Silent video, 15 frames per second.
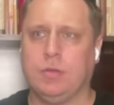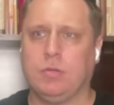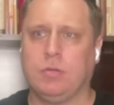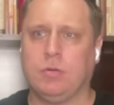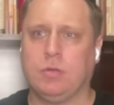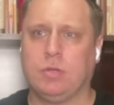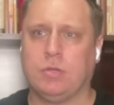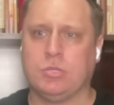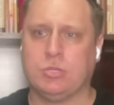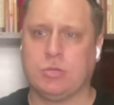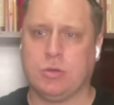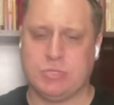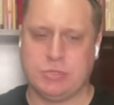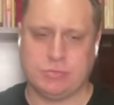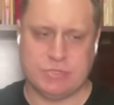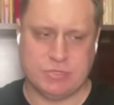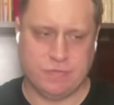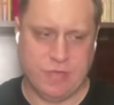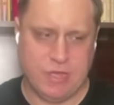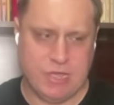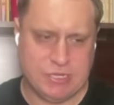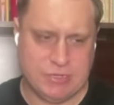concerns and
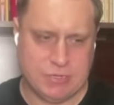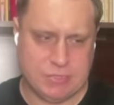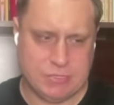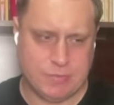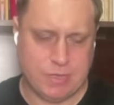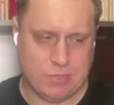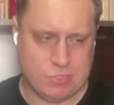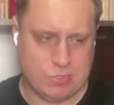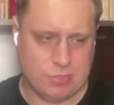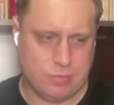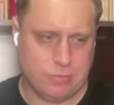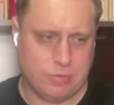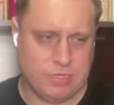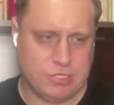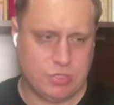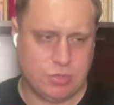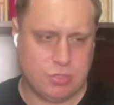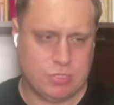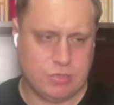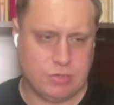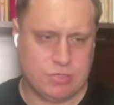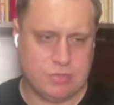reservations about certain
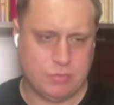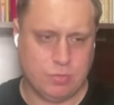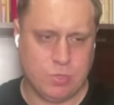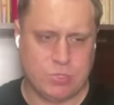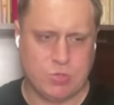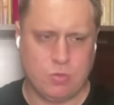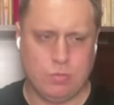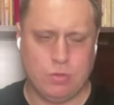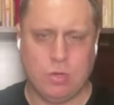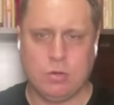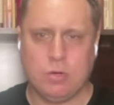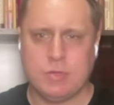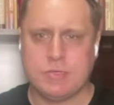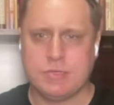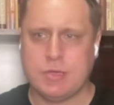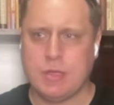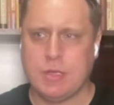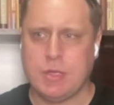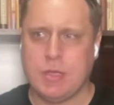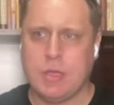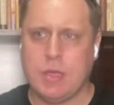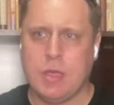researchers and whistleblowers,
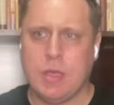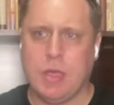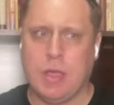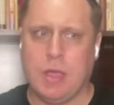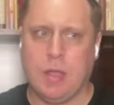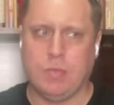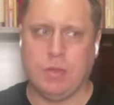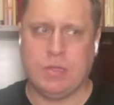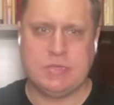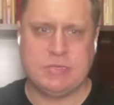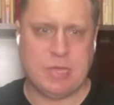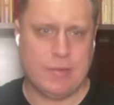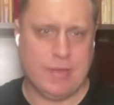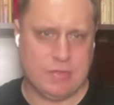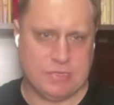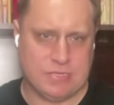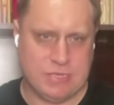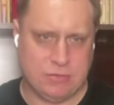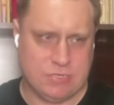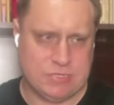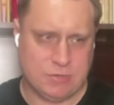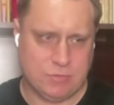but he's come out and said,
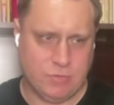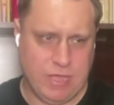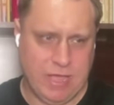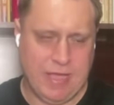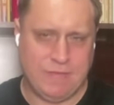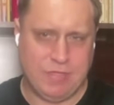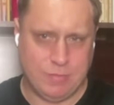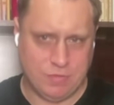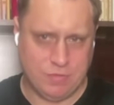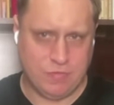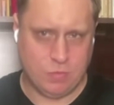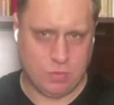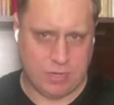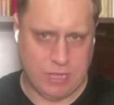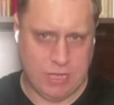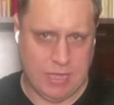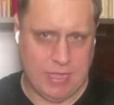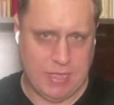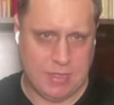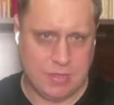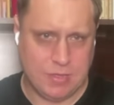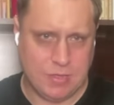"Listen, we have them in 4K.